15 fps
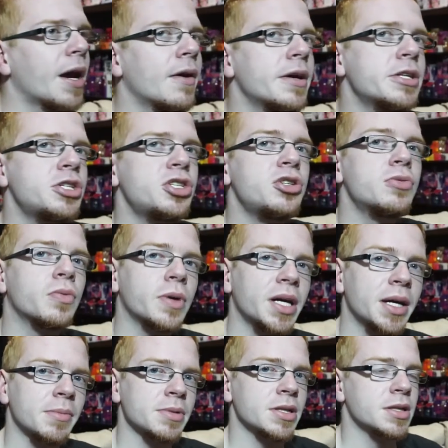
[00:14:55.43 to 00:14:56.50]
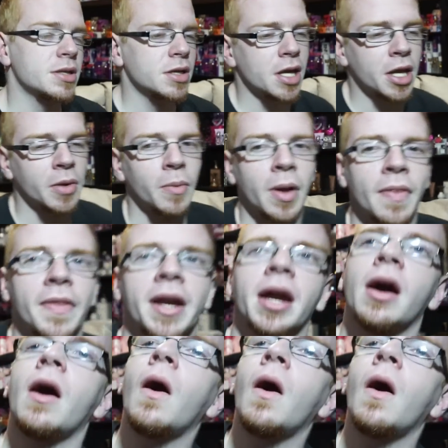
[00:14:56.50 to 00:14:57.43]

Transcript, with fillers: Carey's Dreams is another one that I